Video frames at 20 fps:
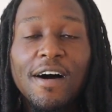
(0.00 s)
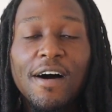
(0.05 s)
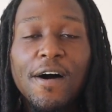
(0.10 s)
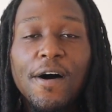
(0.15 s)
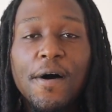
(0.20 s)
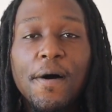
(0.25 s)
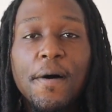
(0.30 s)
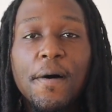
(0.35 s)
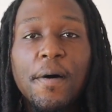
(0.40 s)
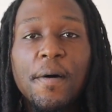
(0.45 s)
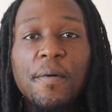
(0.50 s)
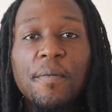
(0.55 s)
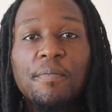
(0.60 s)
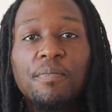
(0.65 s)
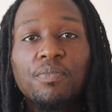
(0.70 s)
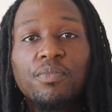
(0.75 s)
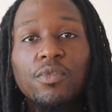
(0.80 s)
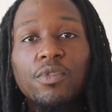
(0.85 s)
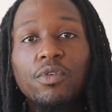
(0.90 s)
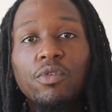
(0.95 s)

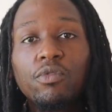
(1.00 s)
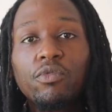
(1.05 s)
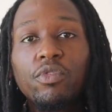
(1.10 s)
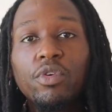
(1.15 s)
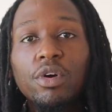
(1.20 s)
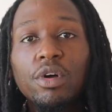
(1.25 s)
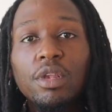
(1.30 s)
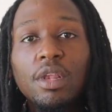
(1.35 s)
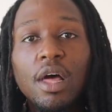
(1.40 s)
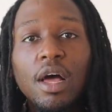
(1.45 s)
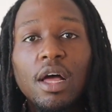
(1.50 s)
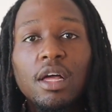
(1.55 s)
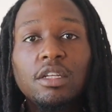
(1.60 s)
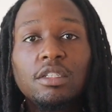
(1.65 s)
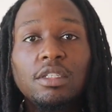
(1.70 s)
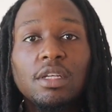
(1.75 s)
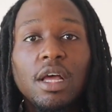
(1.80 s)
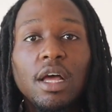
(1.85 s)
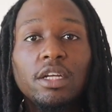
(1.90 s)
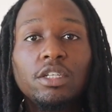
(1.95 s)

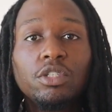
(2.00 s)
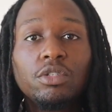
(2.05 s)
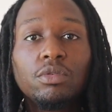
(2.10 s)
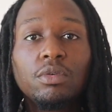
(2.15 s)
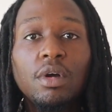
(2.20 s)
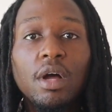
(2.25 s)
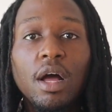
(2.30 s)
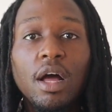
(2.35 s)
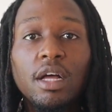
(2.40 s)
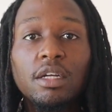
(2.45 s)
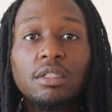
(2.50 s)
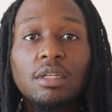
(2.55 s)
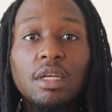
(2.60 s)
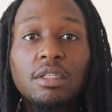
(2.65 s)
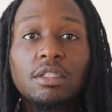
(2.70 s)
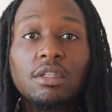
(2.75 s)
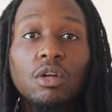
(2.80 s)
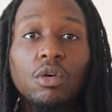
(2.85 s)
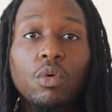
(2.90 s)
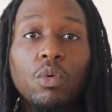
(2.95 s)
Realize as you guys,
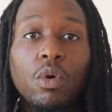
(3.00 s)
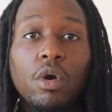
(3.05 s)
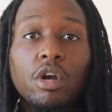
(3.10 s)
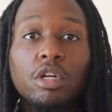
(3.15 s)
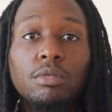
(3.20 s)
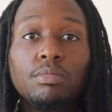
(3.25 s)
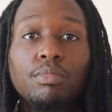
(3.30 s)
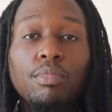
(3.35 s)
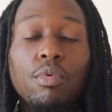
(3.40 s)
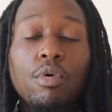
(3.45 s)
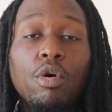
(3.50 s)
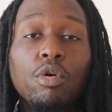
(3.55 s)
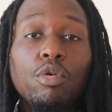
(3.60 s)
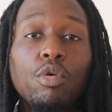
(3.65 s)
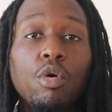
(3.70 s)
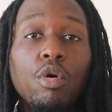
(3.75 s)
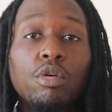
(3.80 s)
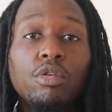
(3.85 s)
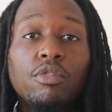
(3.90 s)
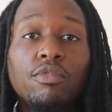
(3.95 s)
as an Aquarius
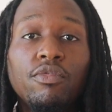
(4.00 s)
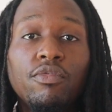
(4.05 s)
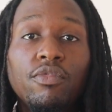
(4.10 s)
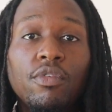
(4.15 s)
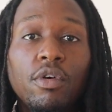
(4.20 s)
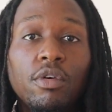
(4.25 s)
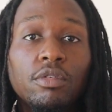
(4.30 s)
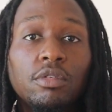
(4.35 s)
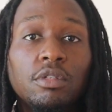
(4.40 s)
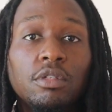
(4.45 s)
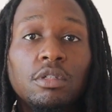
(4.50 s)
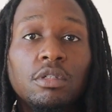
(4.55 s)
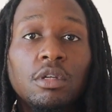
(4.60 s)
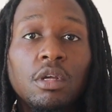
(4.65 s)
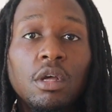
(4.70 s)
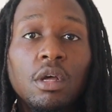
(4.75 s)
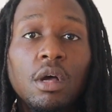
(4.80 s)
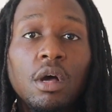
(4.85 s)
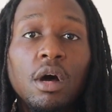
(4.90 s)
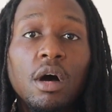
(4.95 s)
born on the 1st
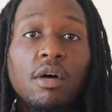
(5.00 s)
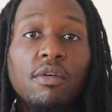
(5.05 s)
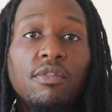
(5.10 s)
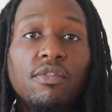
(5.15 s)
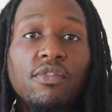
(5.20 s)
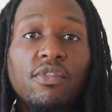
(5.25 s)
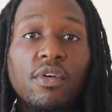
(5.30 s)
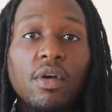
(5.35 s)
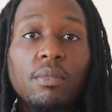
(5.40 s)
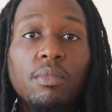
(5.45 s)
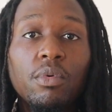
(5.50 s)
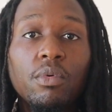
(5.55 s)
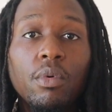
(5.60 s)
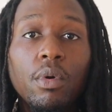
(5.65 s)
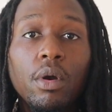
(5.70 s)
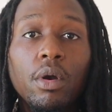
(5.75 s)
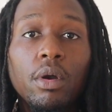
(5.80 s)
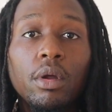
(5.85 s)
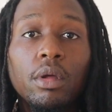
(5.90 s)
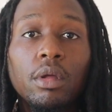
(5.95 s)
of
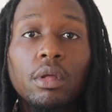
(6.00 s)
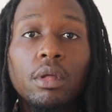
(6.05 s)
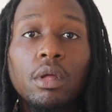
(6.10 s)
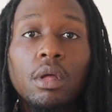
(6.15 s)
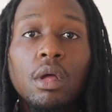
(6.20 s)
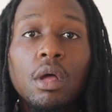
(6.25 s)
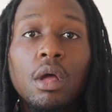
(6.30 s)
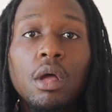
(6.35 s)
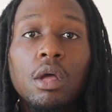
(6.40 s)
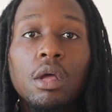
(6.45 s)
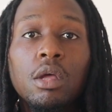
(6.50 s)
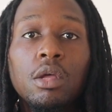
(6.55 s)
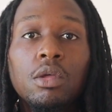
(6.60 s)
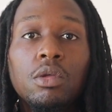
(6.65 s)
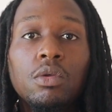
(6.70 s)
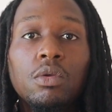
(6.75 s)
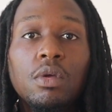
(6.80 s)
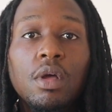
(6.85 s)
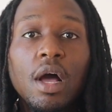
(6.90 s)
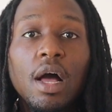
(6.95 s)
February,
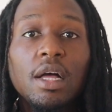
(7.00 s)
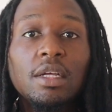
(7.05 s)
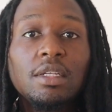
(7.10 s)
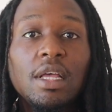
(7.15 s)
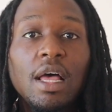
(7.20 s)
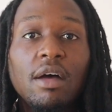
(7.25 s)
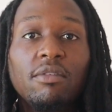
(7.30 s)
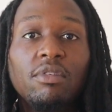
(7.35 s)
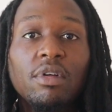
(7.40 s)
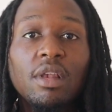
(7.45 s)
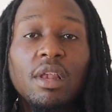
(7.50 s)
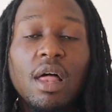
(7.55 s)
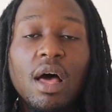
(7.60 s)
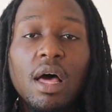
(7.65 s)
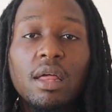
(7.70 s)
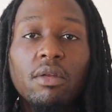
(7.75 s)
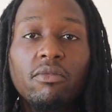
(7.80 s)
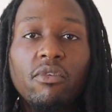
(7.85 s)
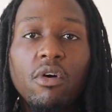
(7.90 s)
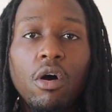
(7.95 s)
you guys have a
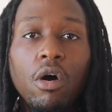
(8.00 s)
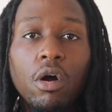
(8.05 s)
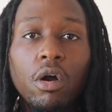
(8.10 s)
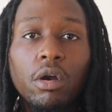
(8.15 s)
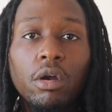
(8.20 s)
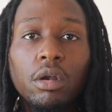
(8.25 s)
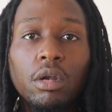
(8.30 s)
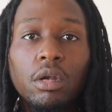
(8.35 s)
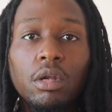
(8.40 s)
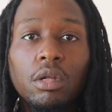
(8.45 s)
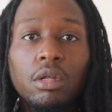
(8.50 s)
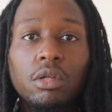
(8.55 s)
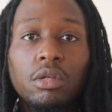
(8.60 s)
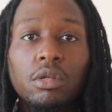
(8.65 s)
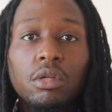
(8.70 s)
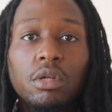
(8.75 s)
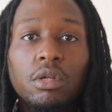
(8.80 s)
lot of heart.